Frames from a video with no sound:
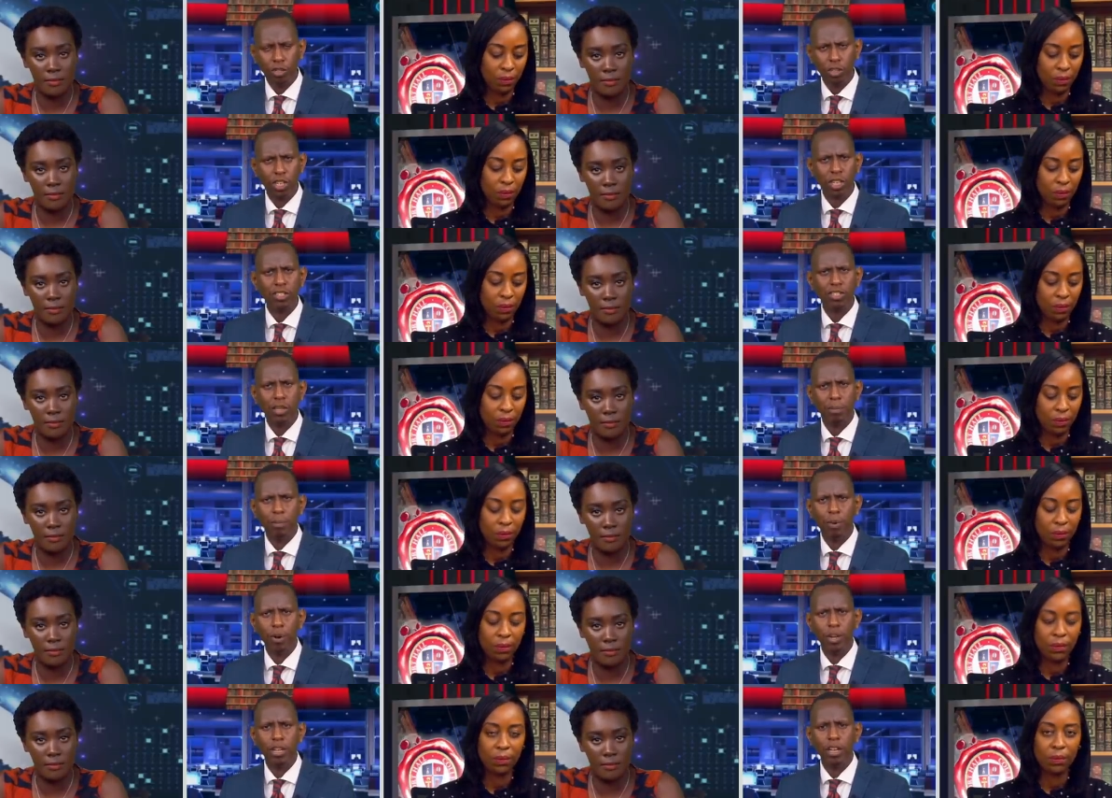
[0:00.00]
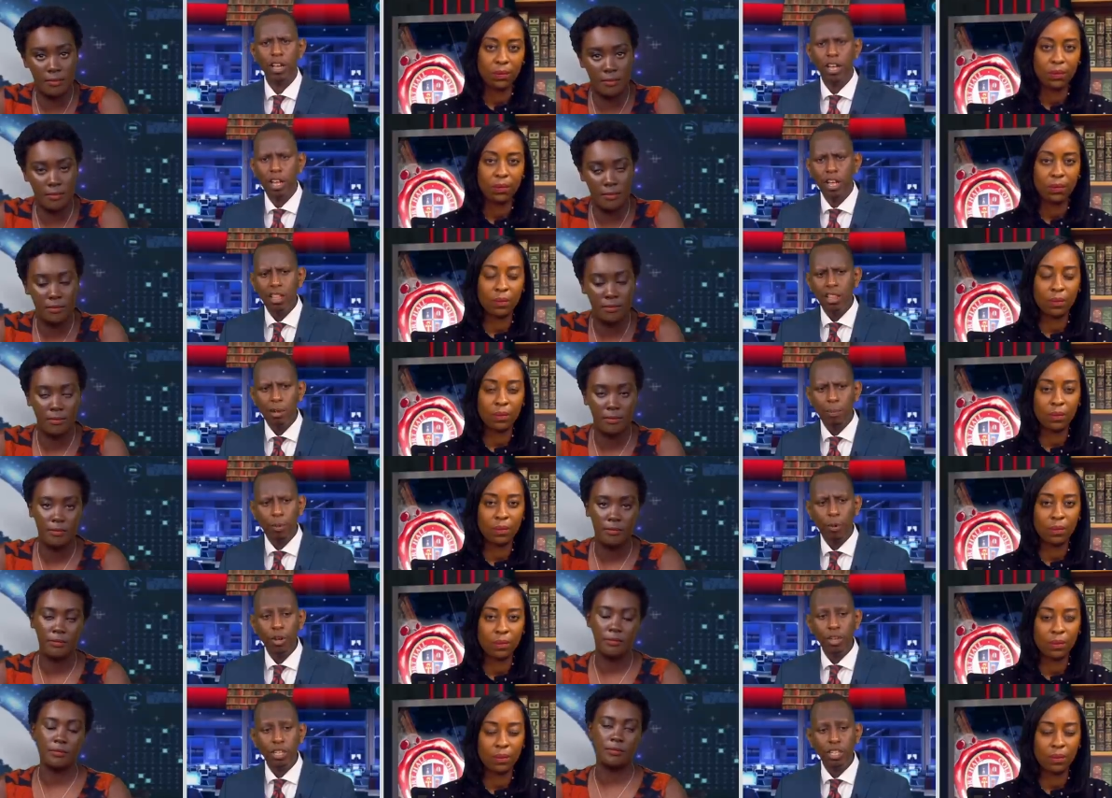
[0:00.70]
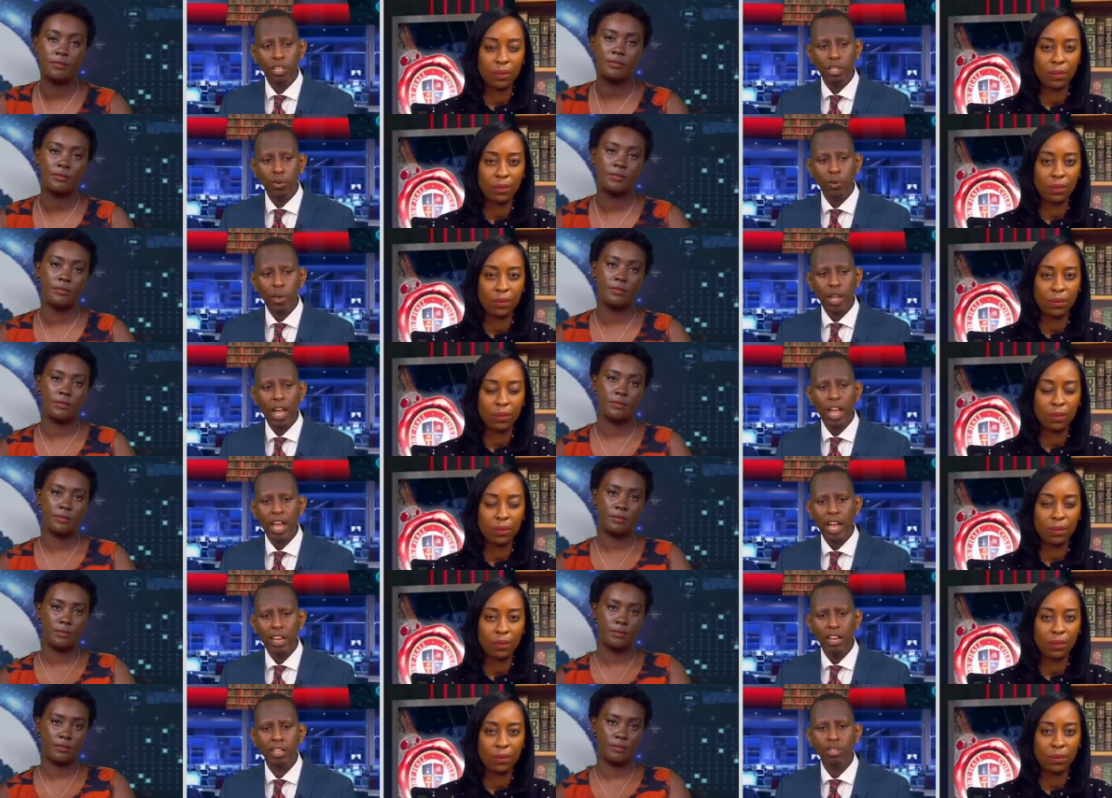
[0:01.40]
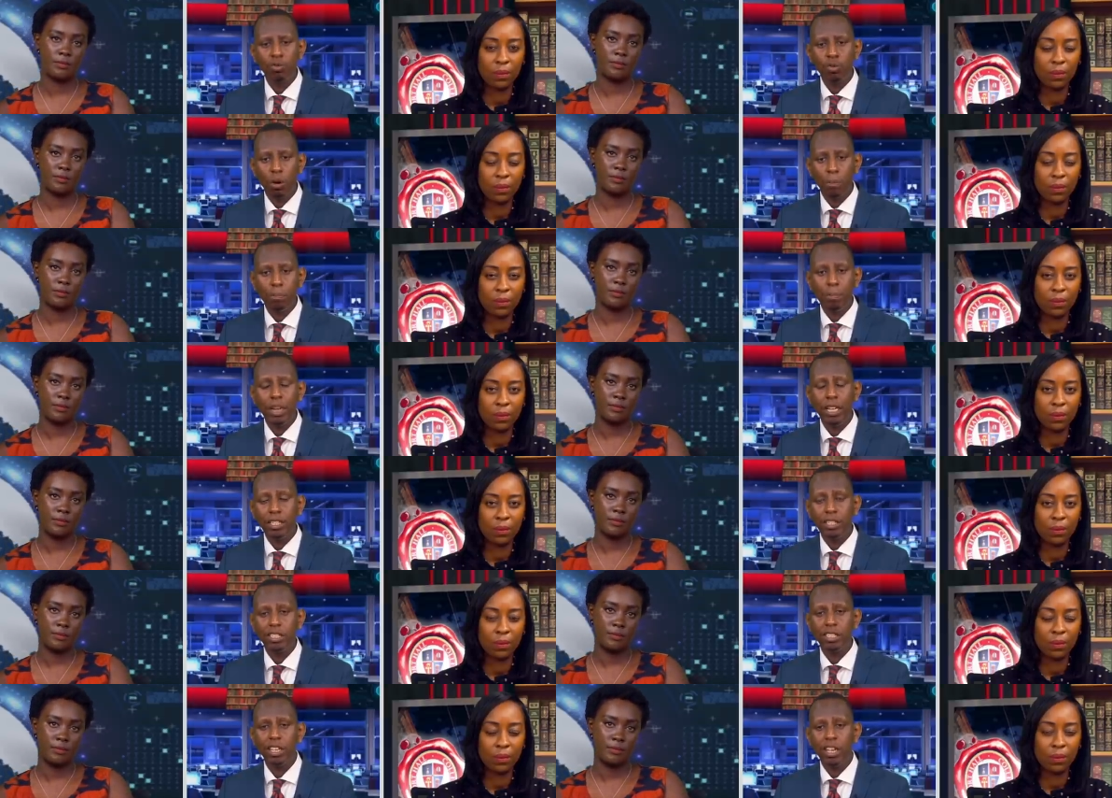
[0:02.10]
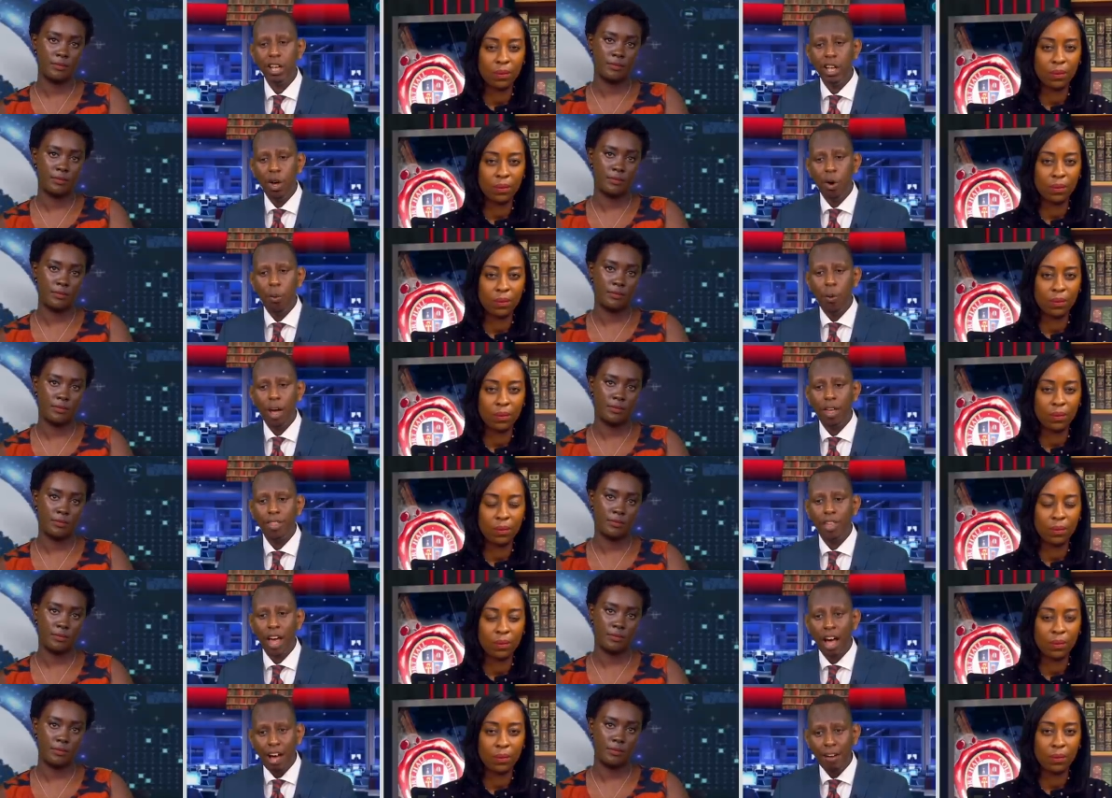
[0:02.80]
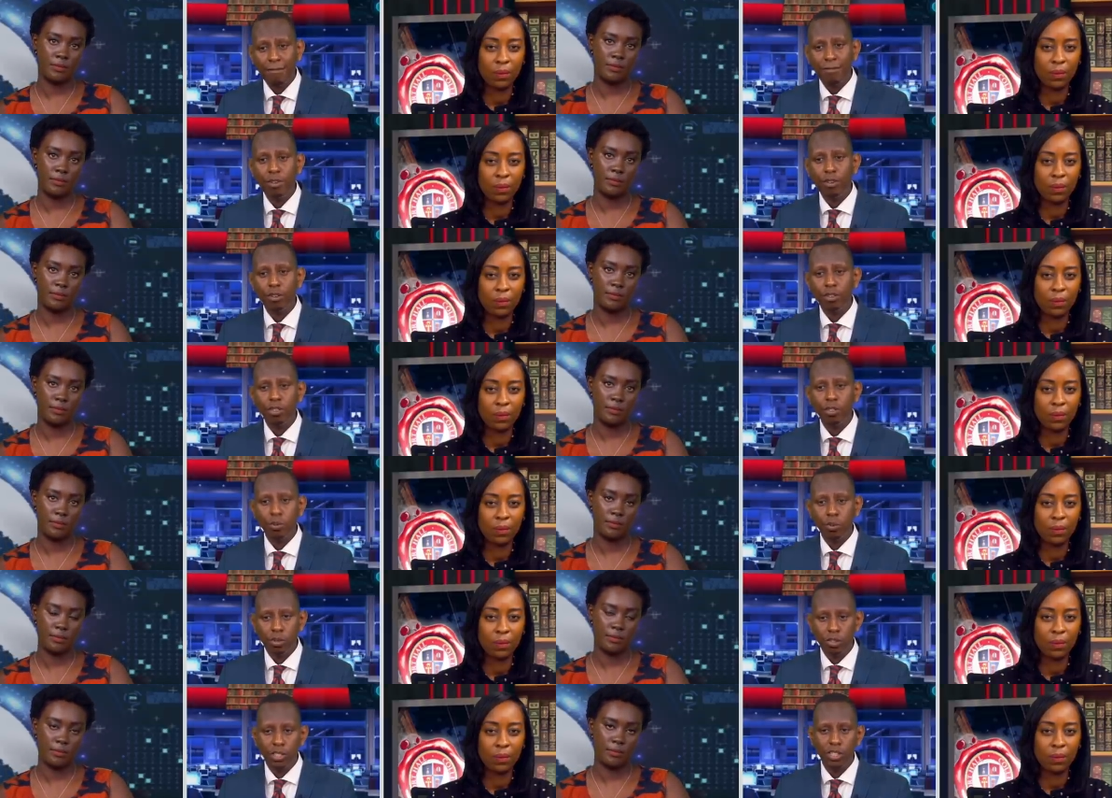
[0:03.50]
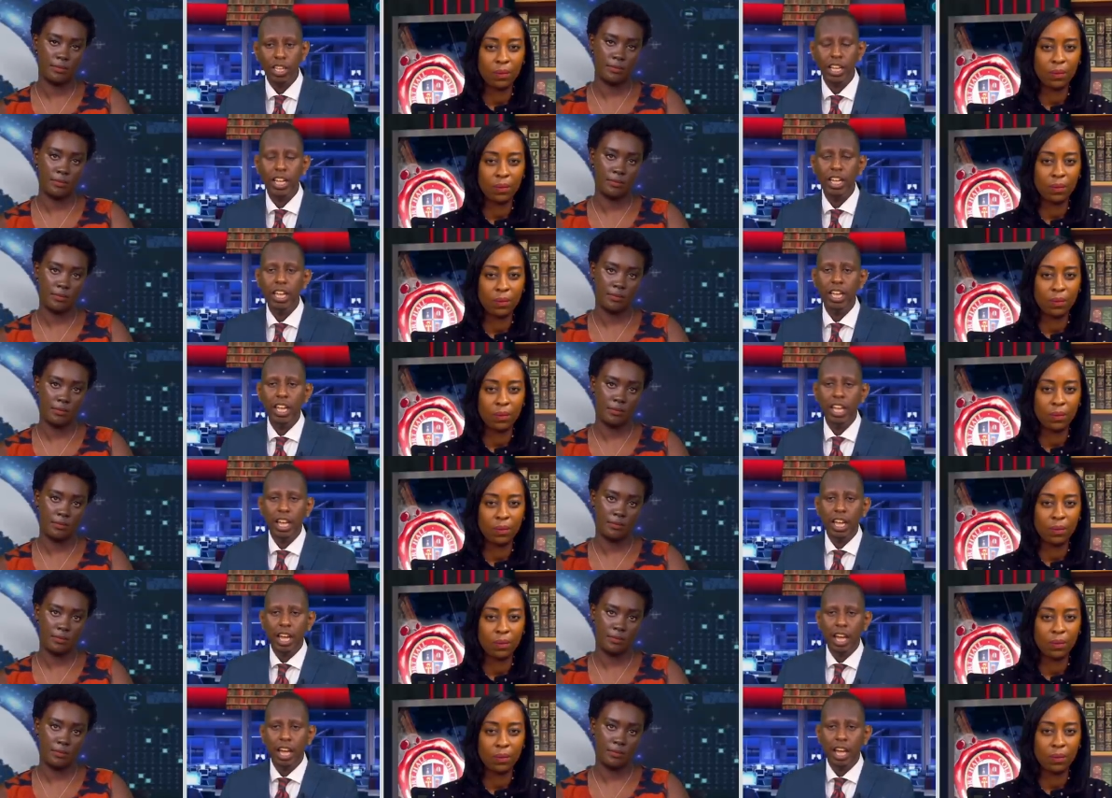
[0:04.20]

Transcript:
Speaker 1: just the point. The point is we are headed to a place where the have-nots will say,